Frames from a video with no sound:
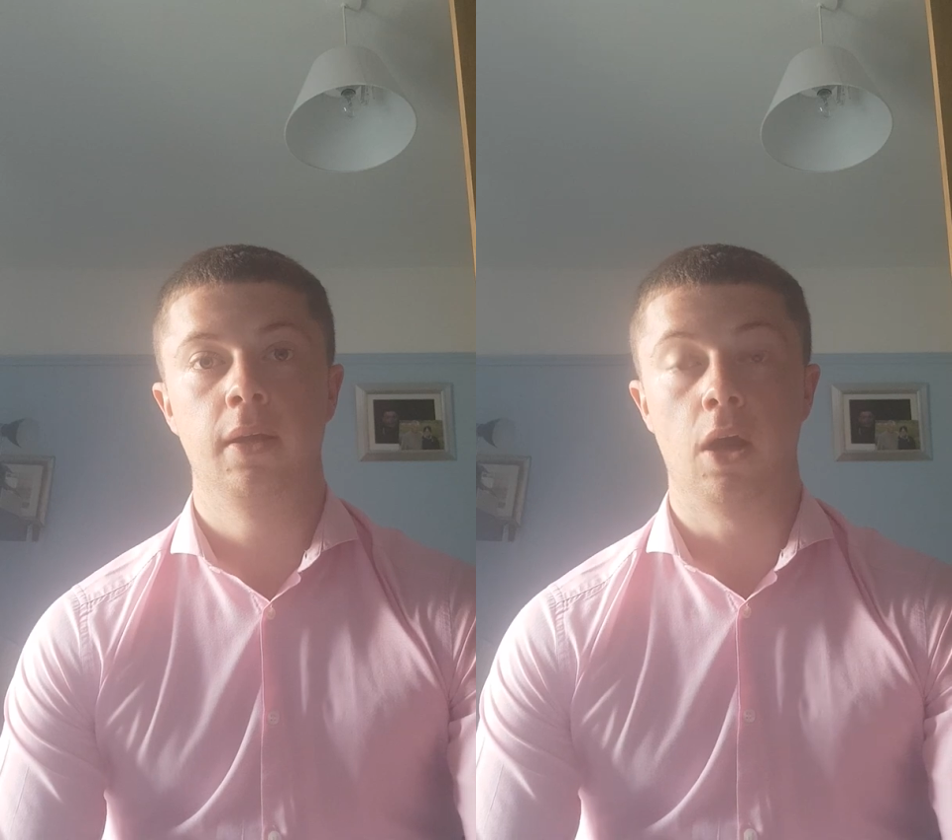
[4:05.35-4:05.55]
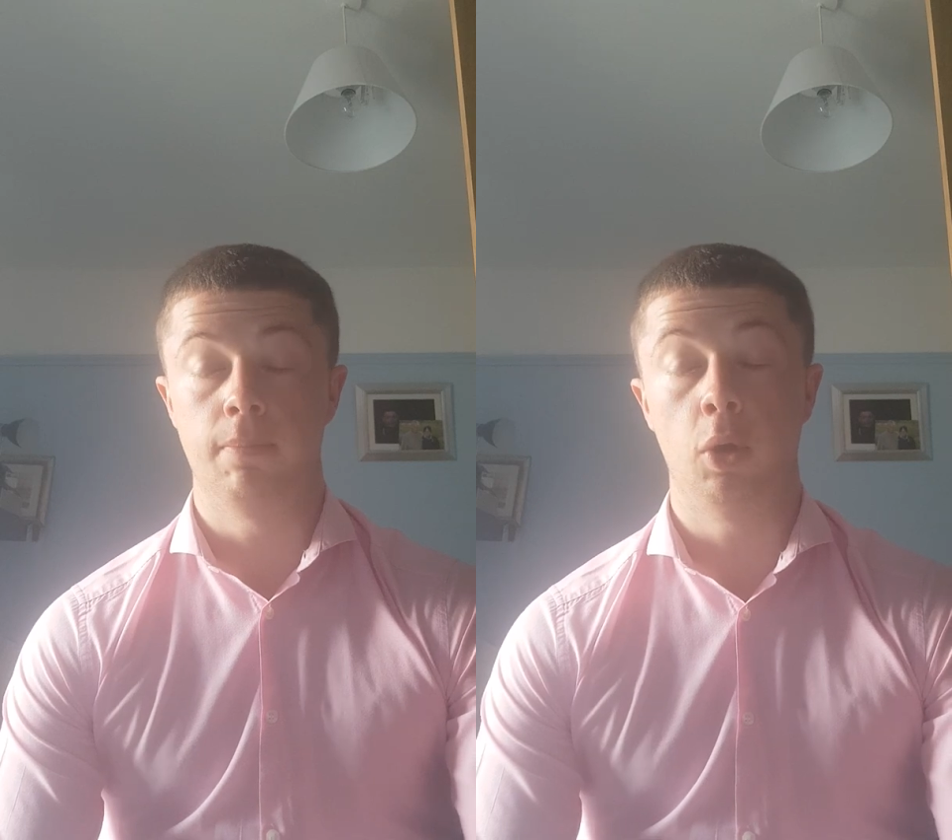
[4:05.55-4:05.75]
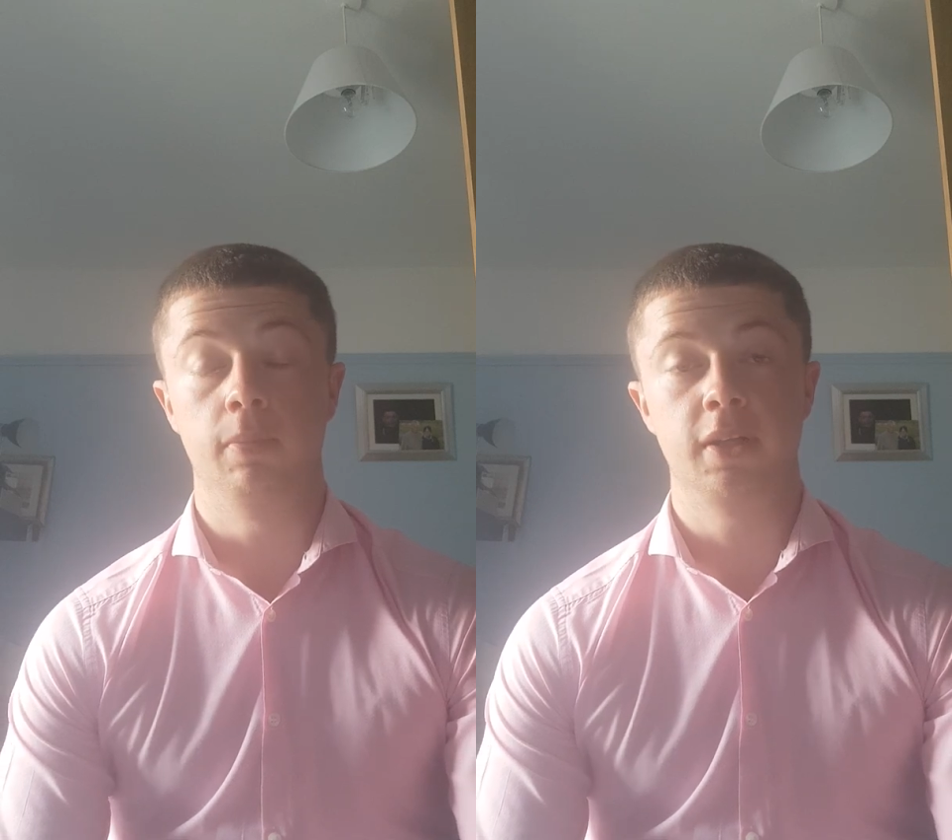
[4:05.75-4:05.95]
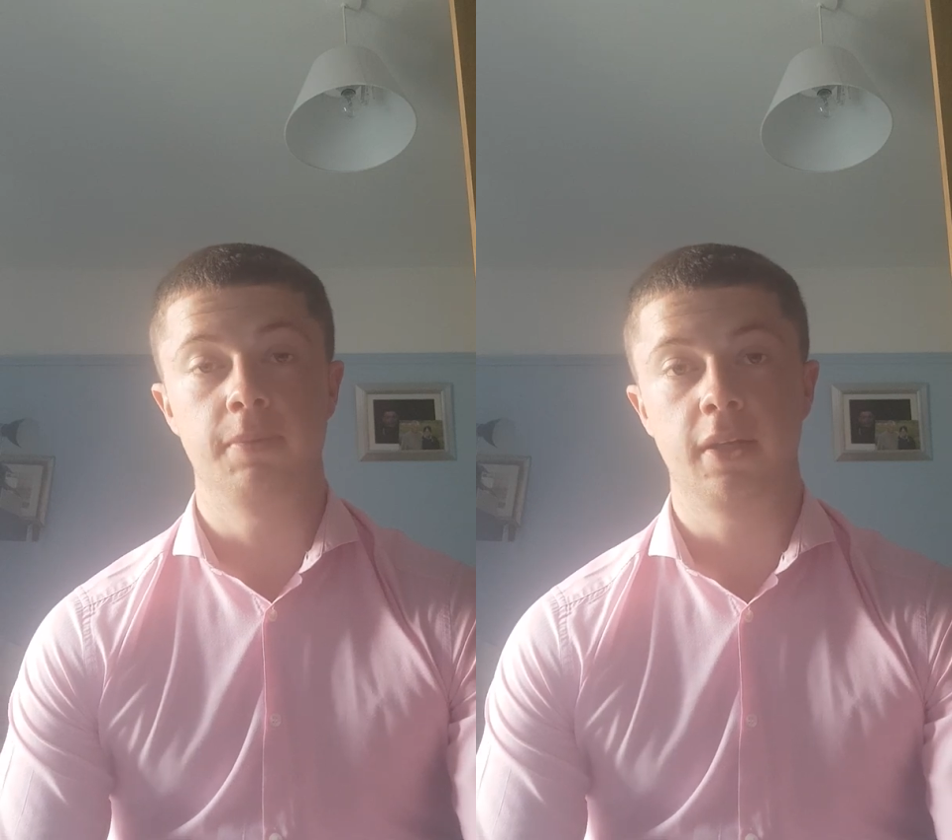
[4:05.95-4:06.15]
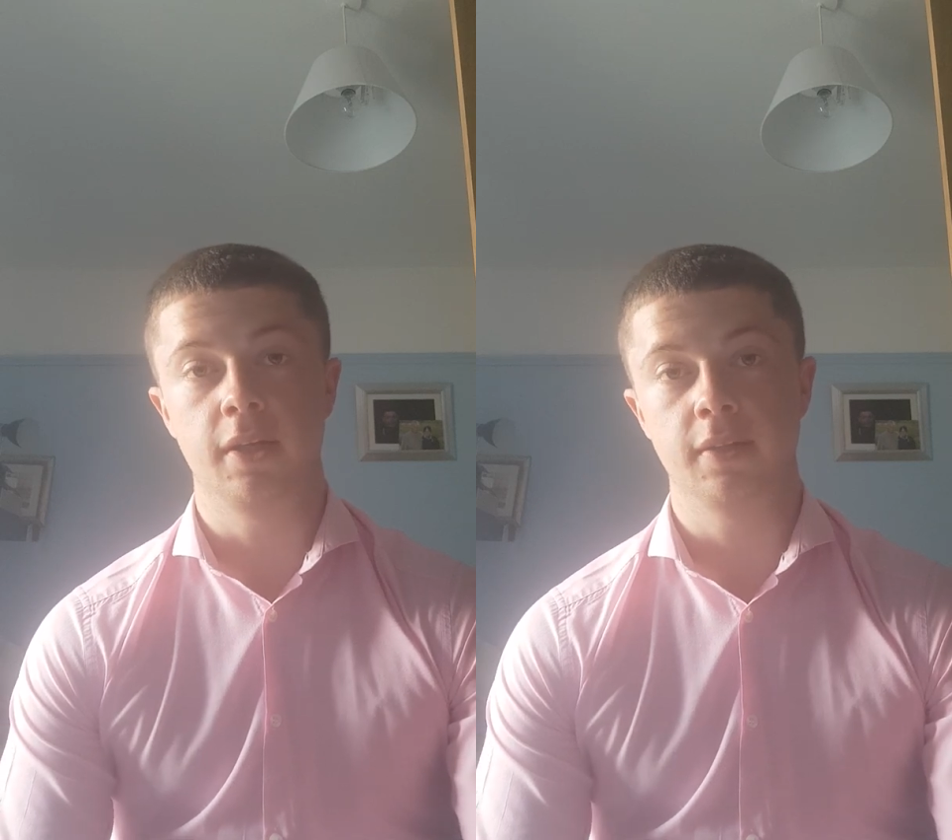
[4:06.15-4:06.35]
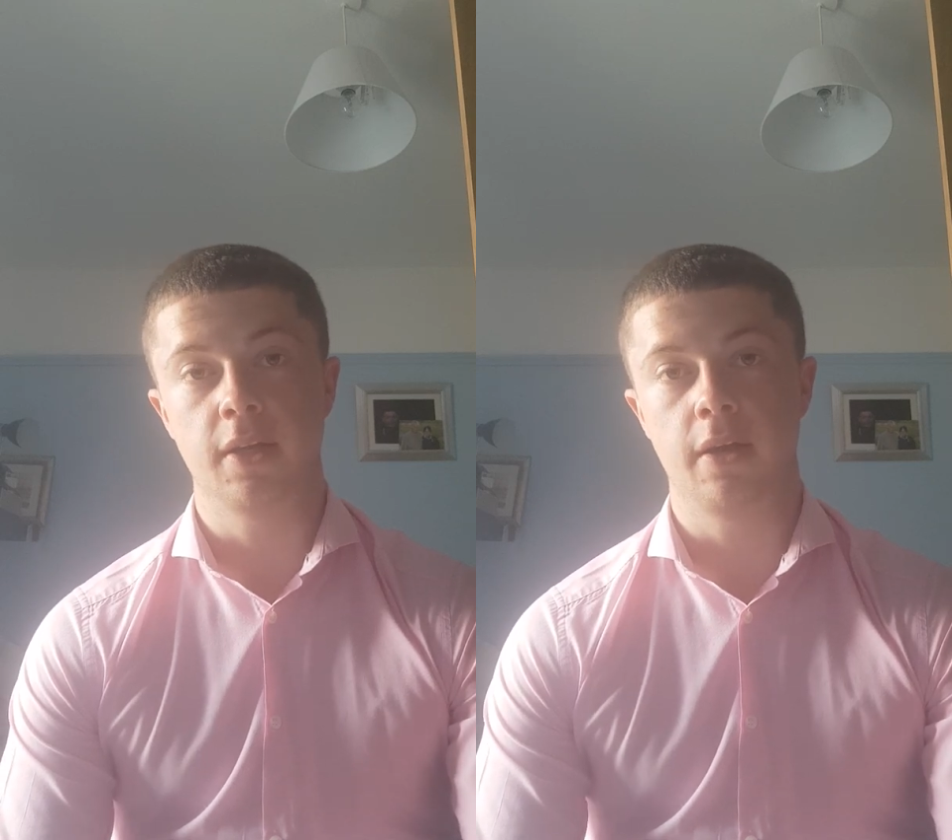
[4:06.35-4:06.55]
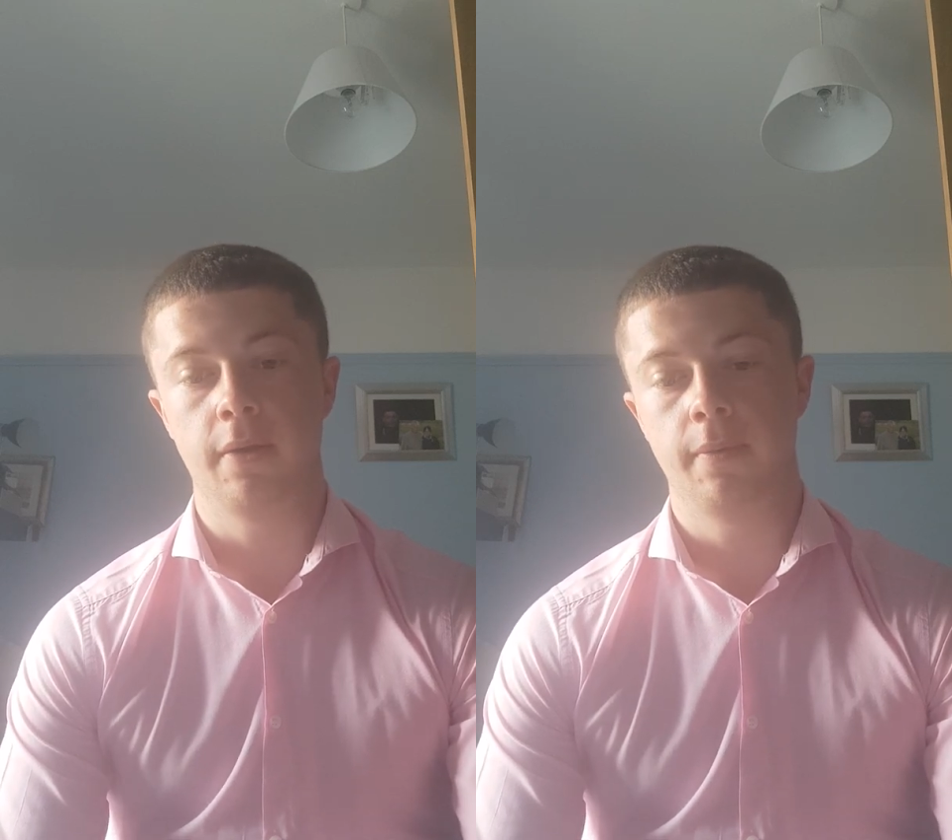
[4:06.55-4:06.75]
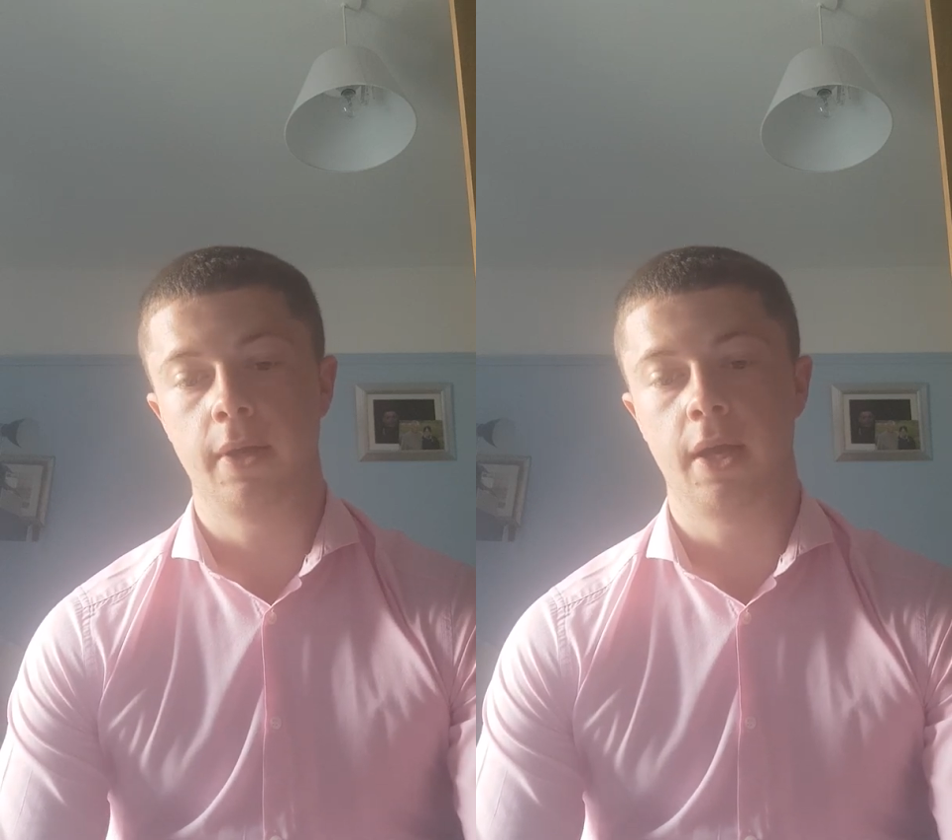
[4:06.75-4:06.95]
or public speaking,
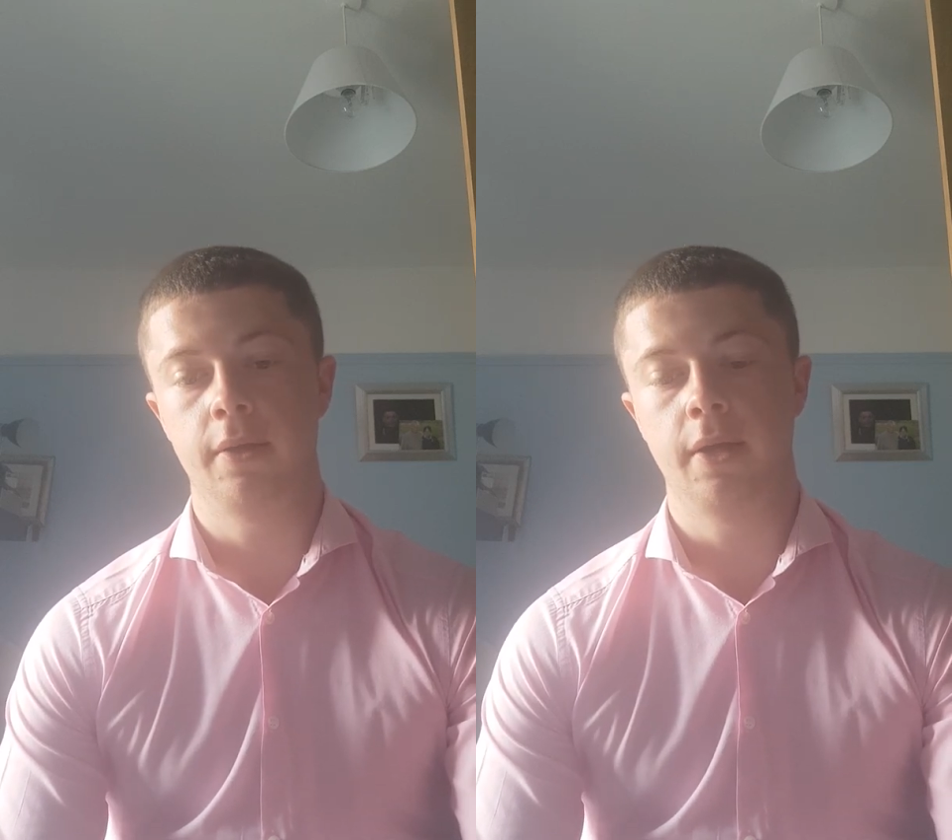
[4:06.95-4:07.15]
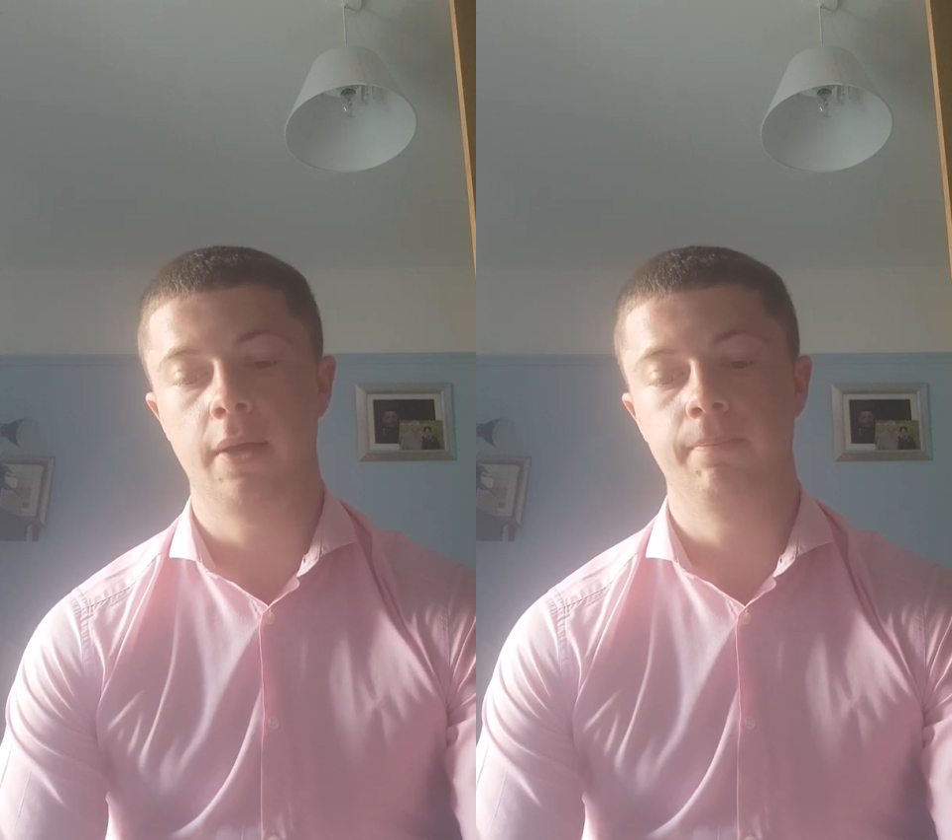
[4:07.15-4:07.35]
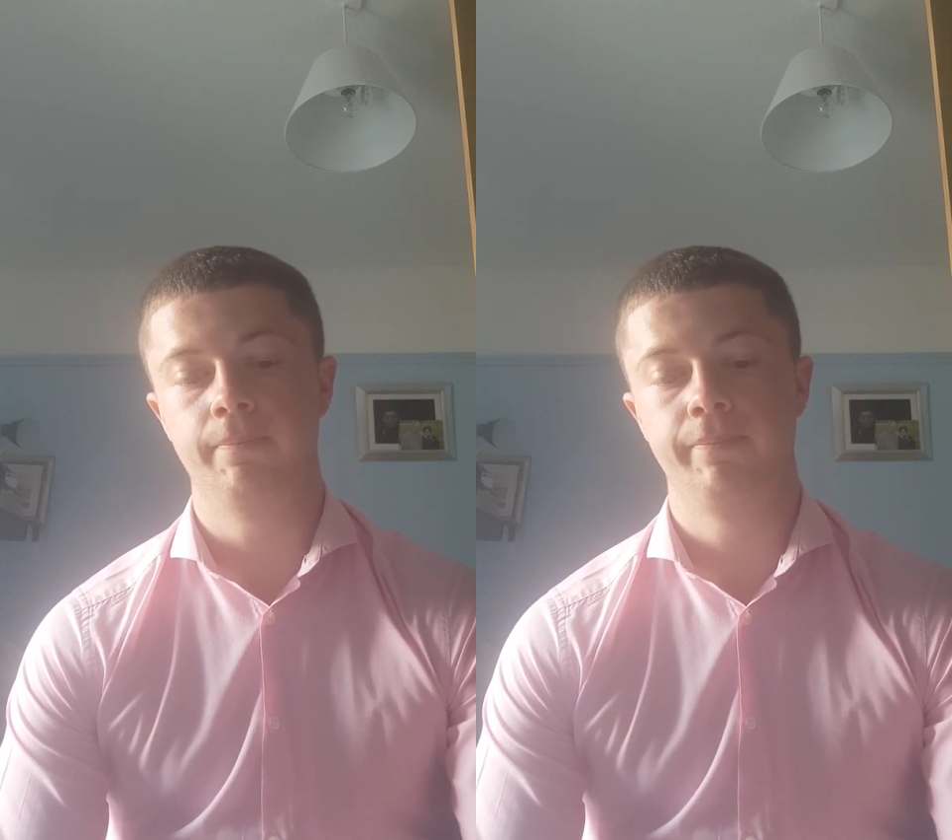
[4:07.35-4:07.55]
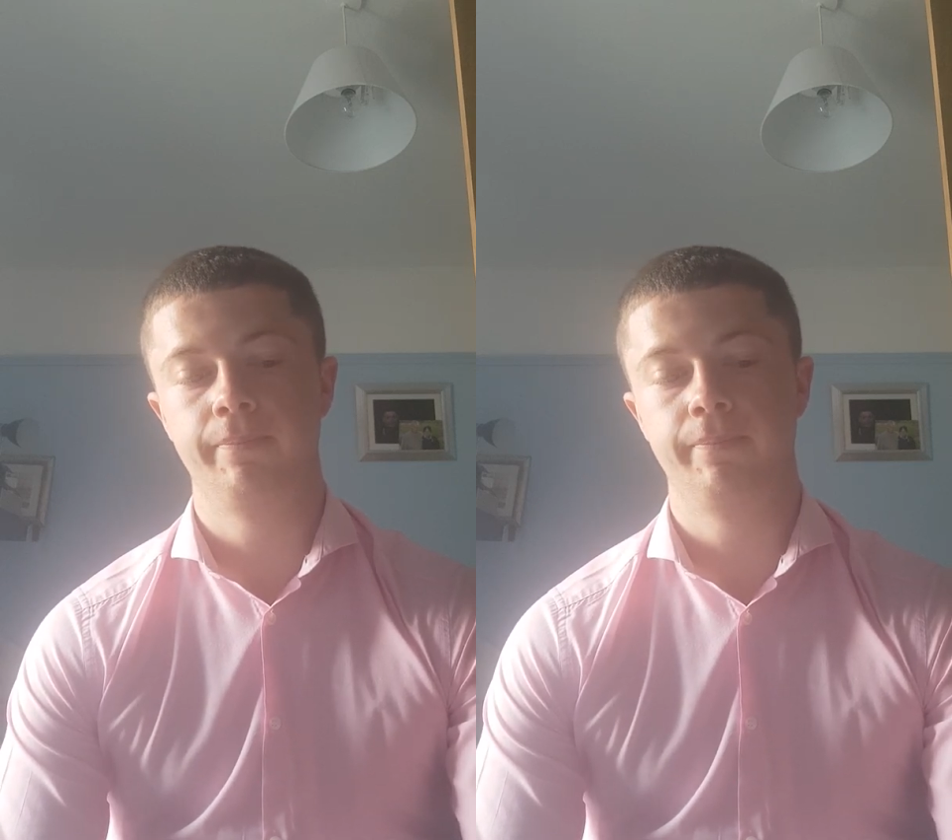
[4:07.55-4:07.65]
and